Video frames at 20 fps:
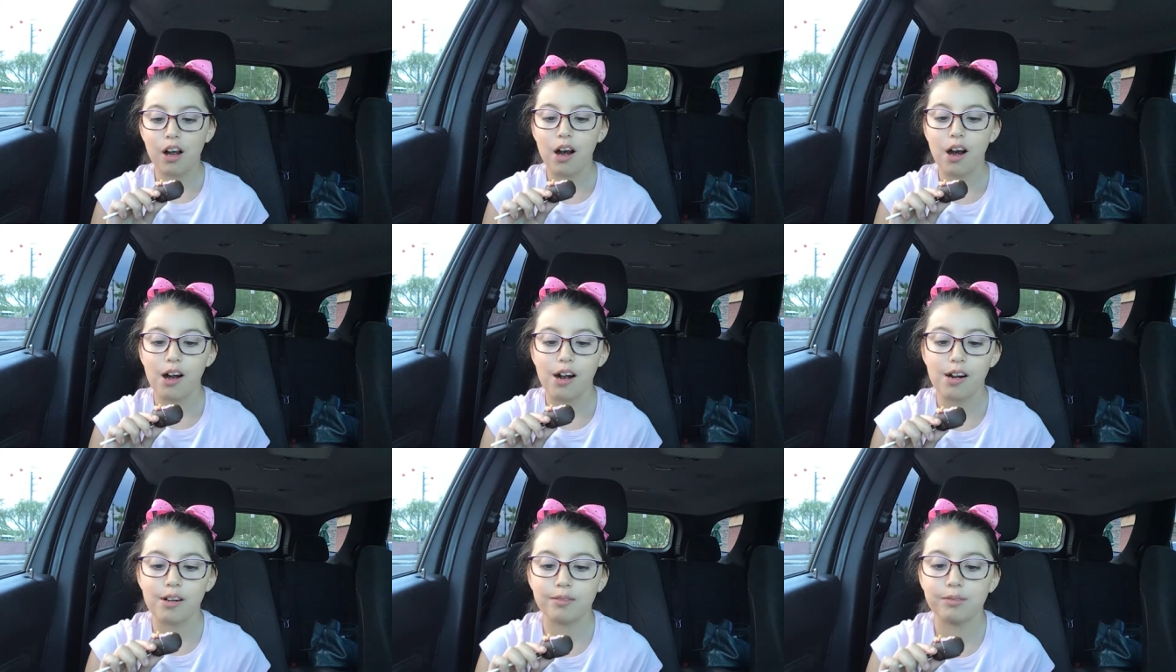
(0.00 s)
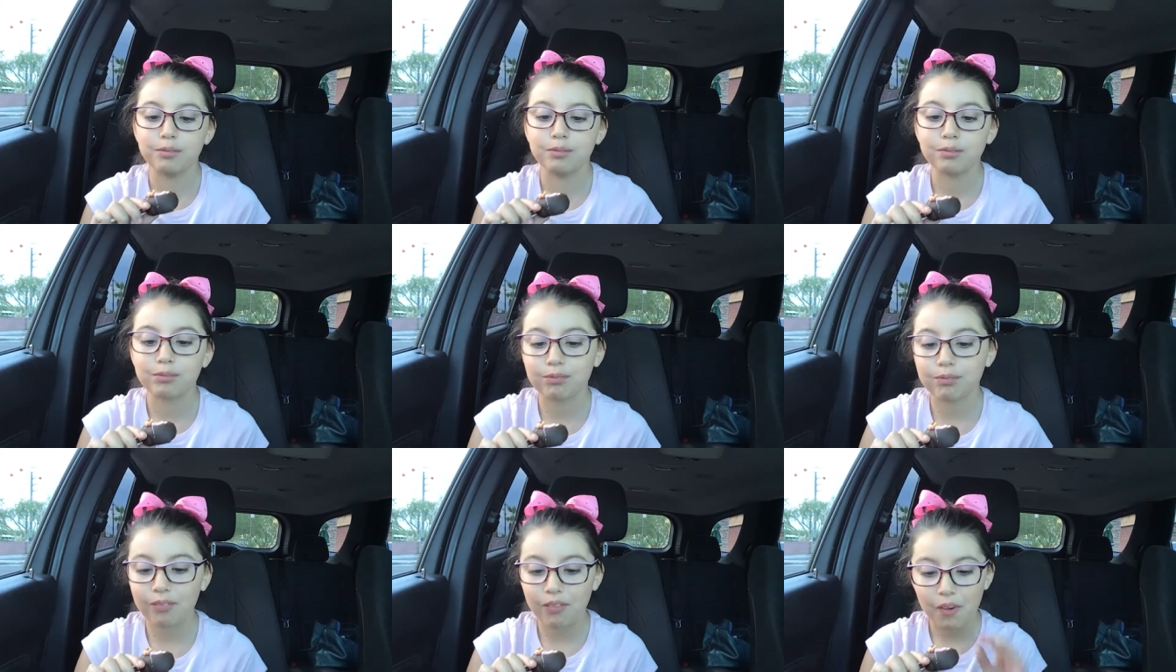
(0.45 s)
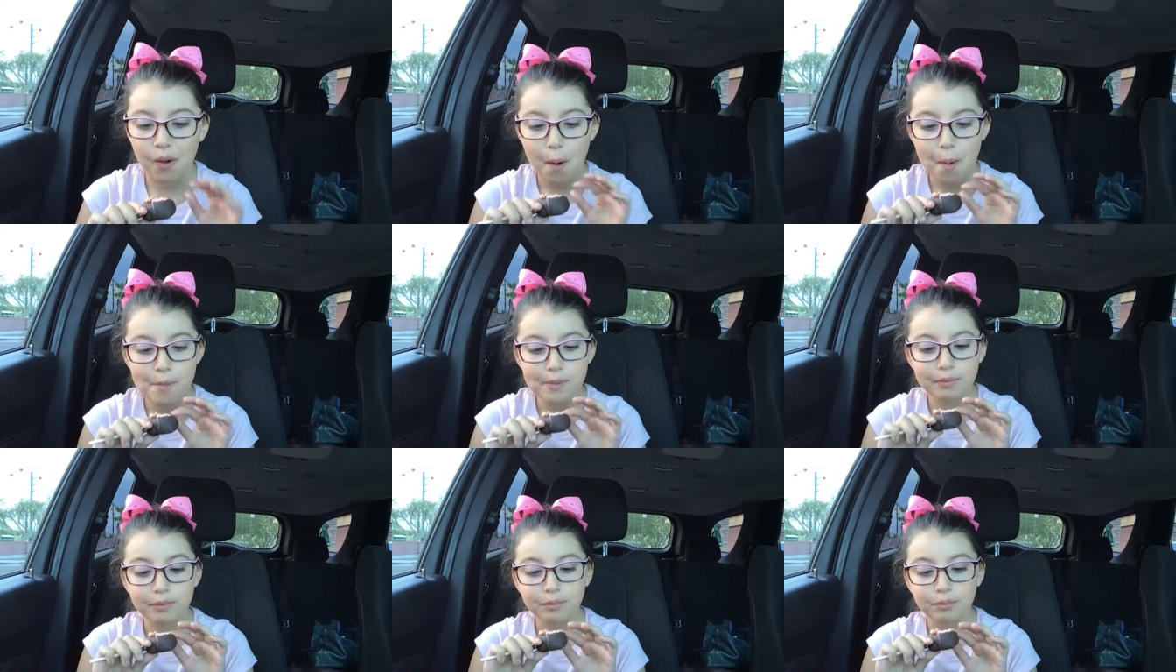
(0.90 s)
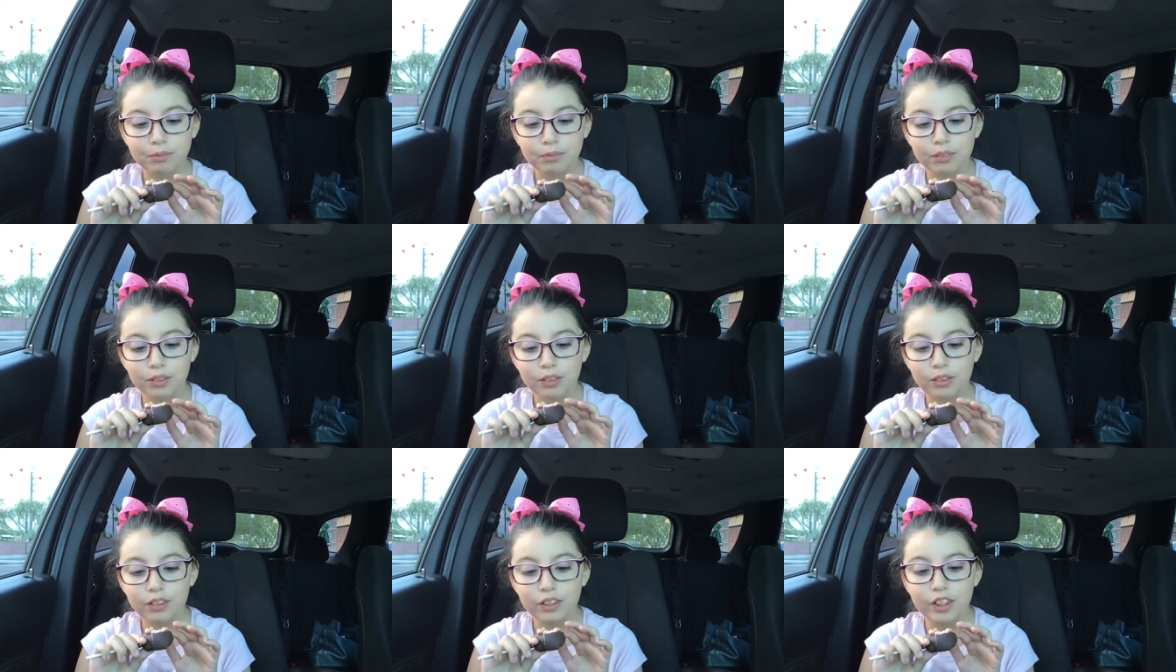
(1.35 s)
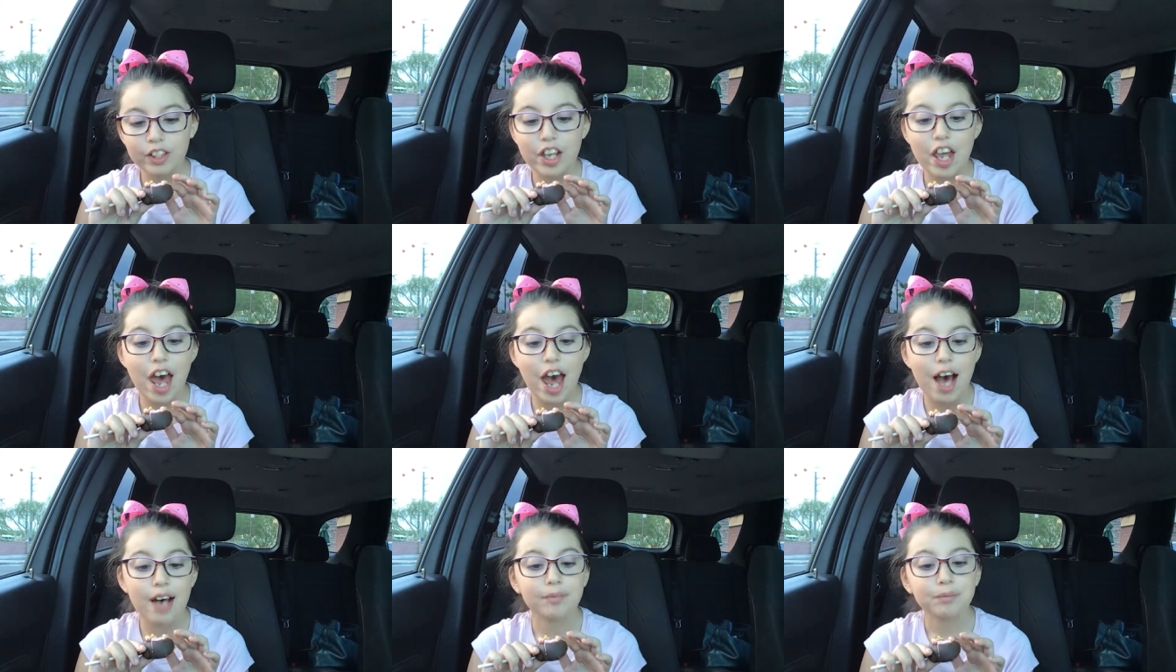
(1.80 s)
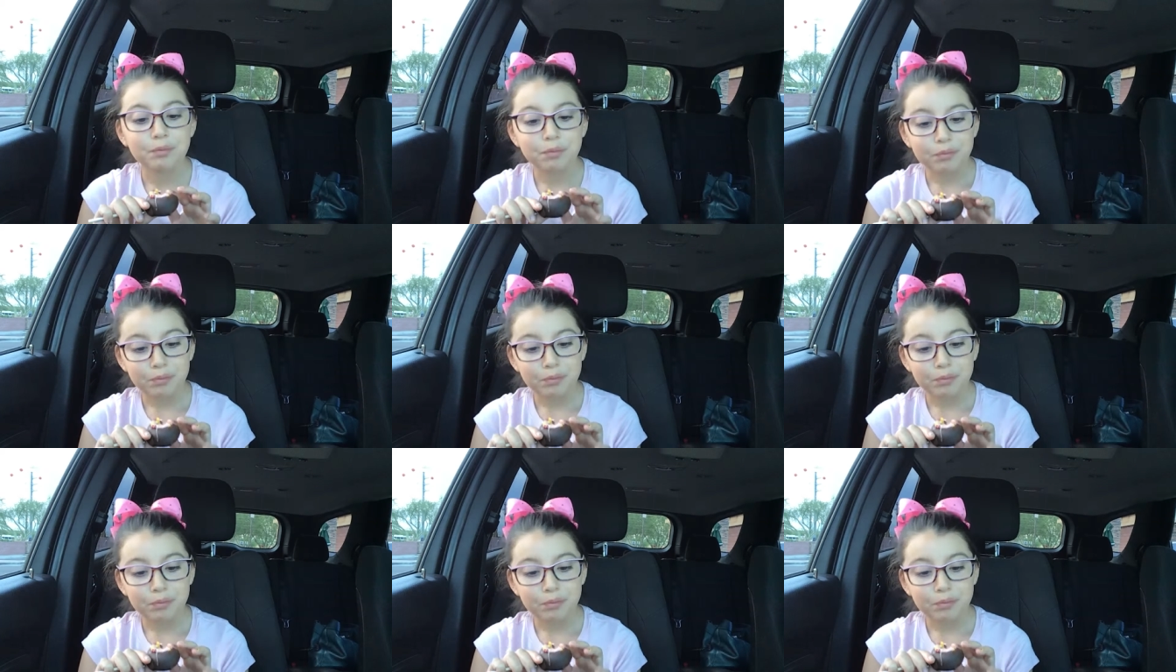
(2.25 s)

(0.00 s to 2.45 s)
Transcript: Um, yeah,